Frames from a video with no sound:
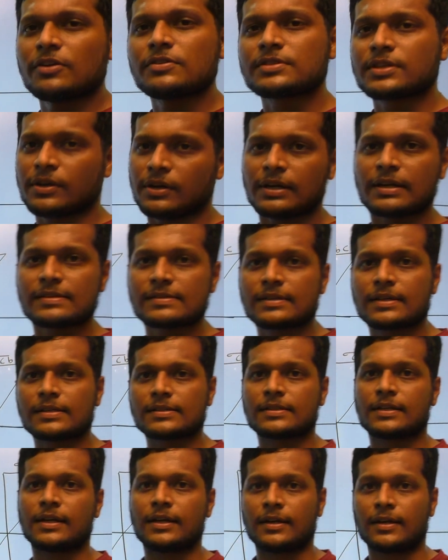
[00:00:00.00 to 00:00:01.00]
I will
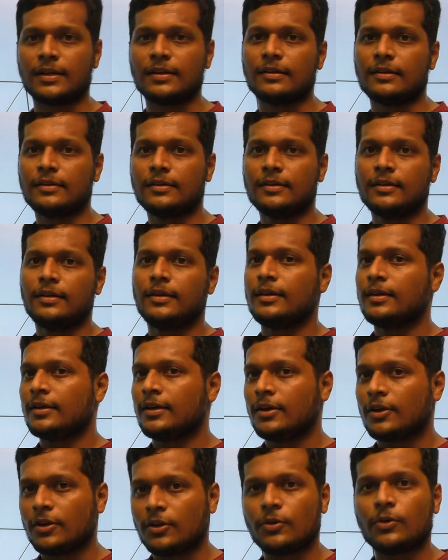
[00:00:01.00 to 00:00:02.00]
discuss later.
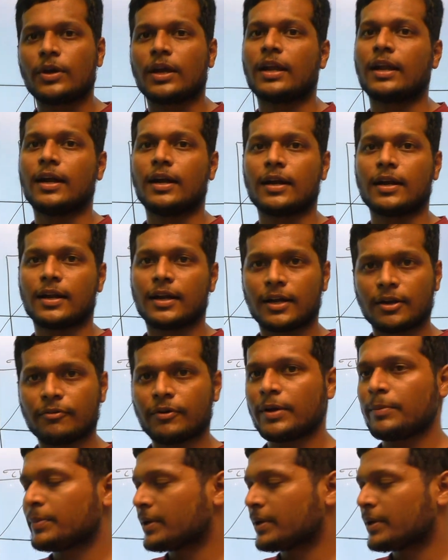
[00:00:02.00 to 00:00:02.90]
You cannot write. Why?